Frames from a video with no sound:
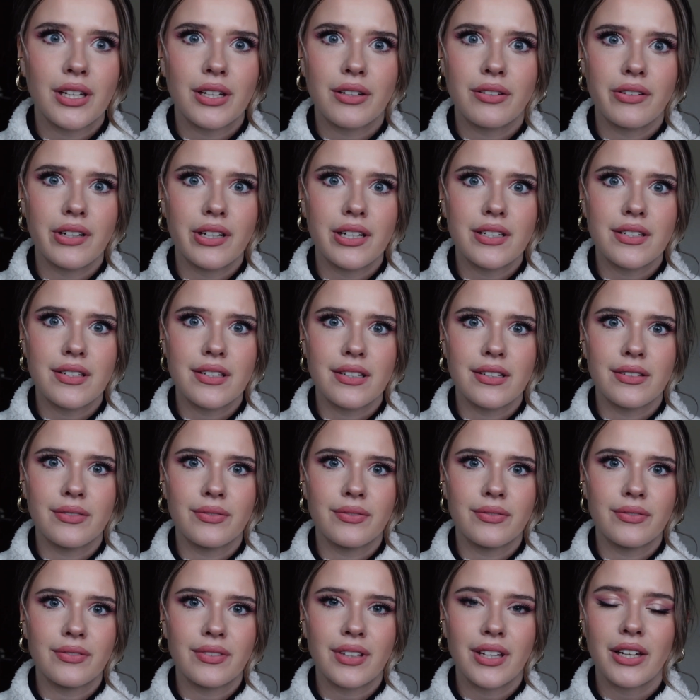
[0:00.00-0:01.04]
Crazy.
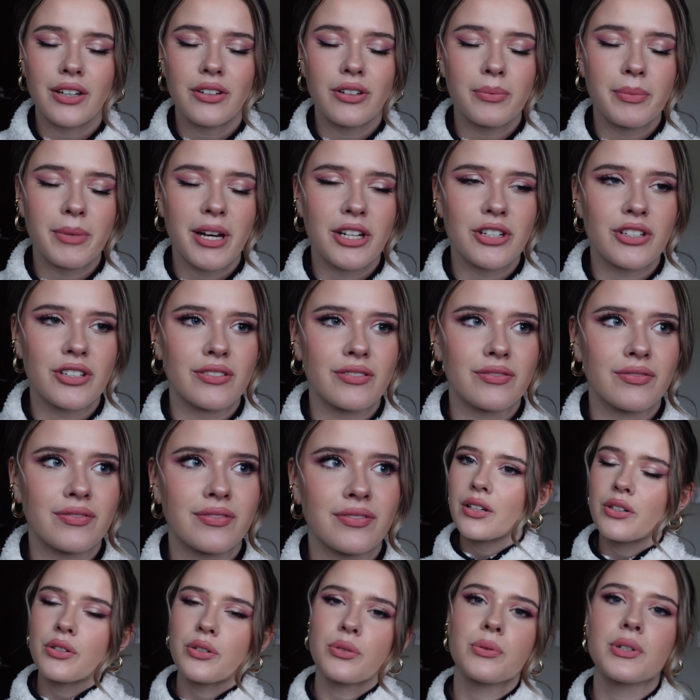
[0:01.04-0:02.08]
Can you imagine?
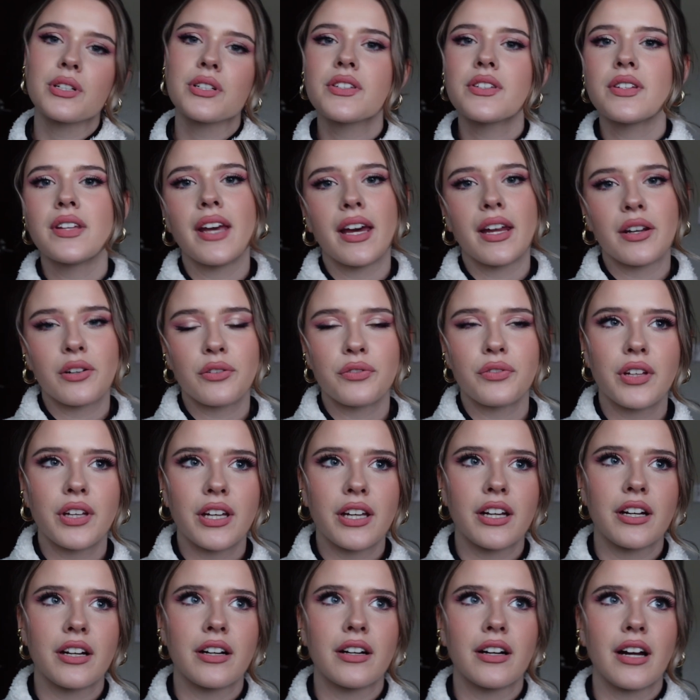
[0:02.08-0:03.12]
Towards the end of the
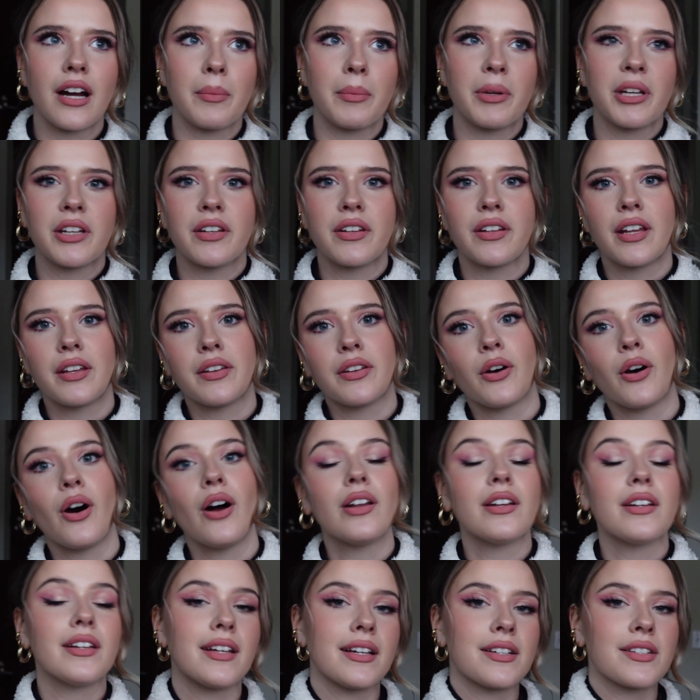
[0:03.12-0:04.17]
year, I mean, then the
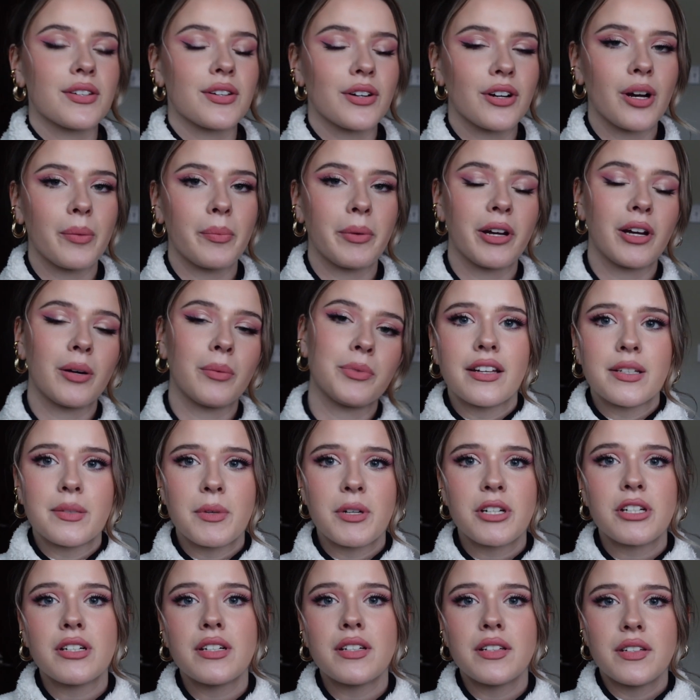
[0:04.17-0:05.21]
holidays are coming up.
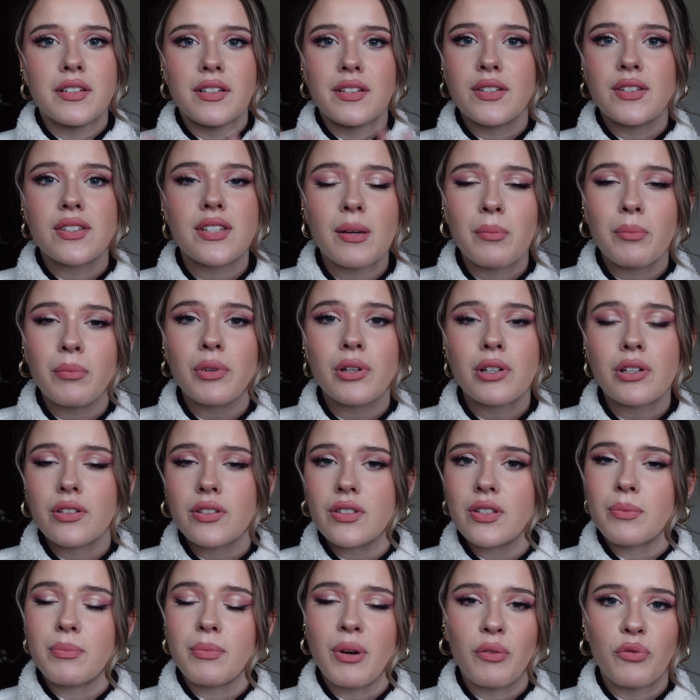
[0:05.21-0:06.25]
Especially December
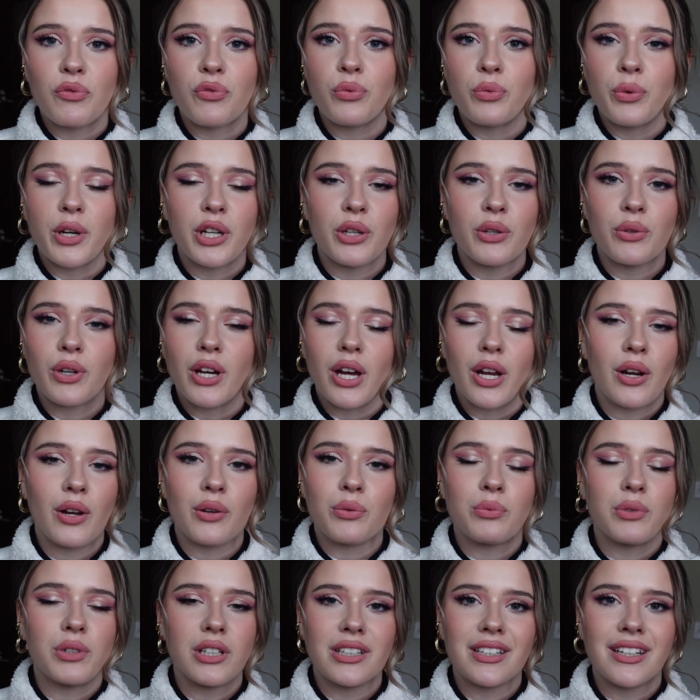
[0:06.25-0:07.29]
is a month where you
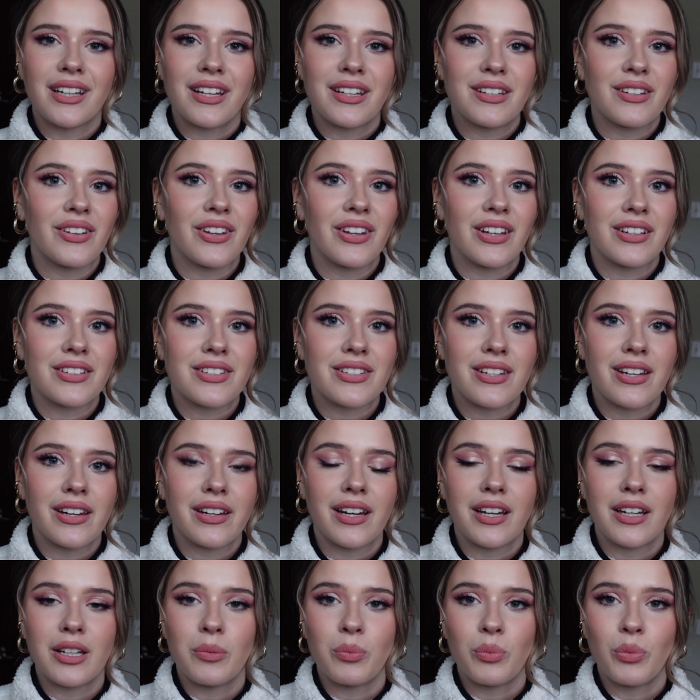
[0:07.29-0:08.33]
cannot really get things done
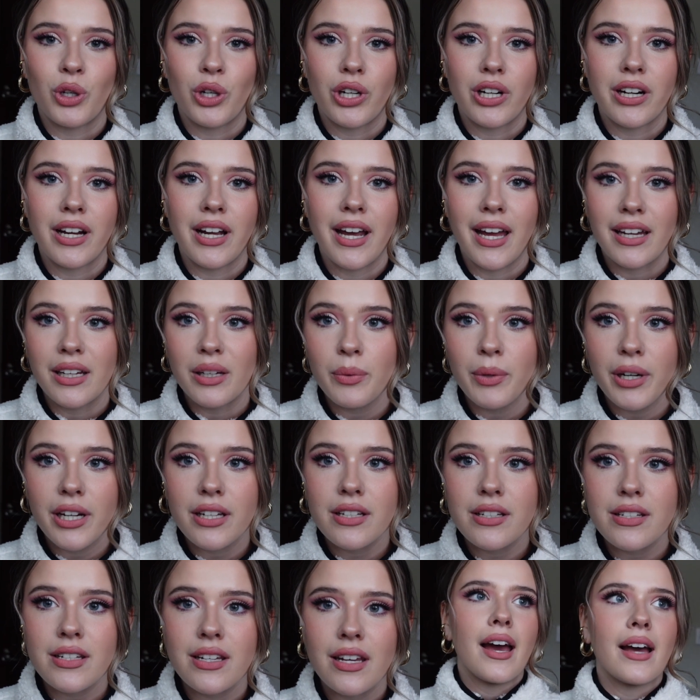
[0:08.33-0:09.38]
anymore
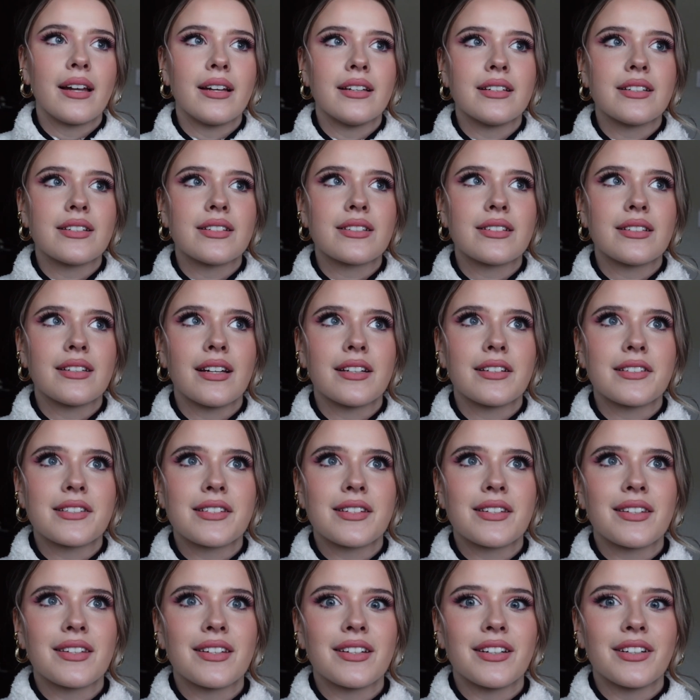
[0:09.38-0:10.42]
anyways. At least that's
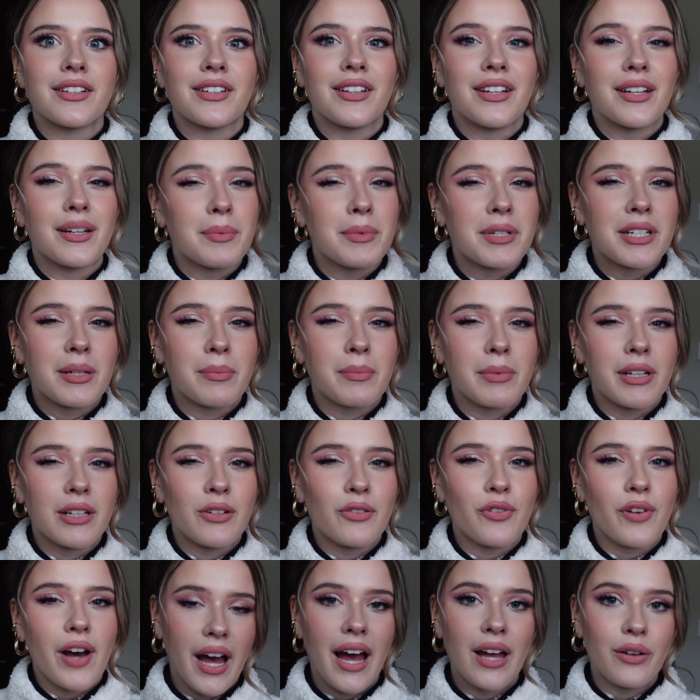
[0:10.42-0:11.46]
the limiting
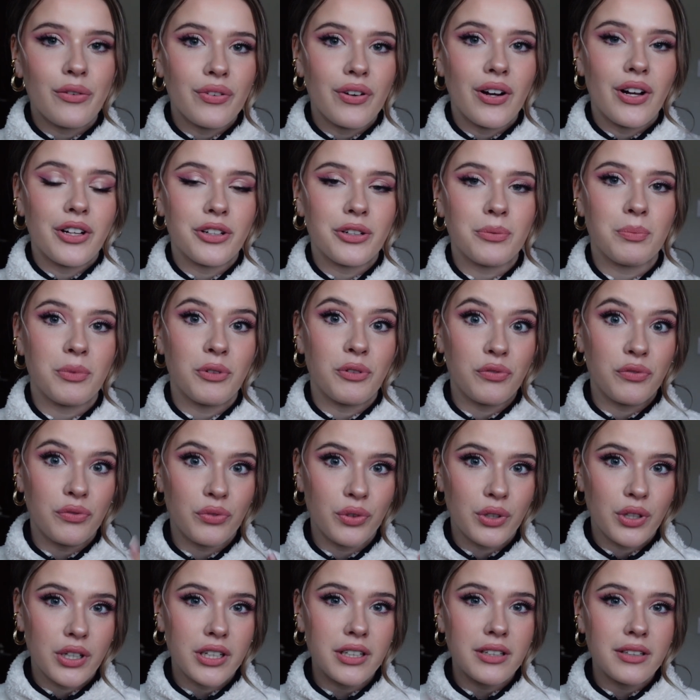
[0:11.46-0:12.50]
belief I've held
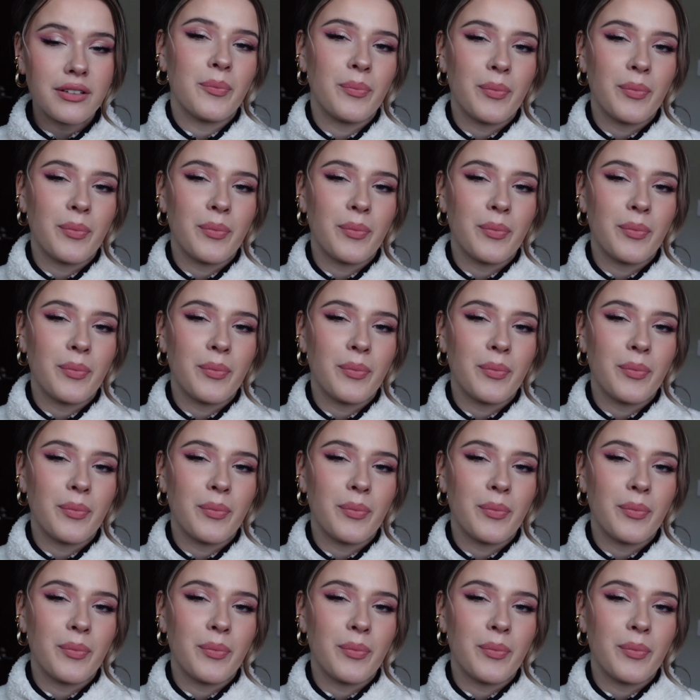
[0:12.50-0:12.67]
before.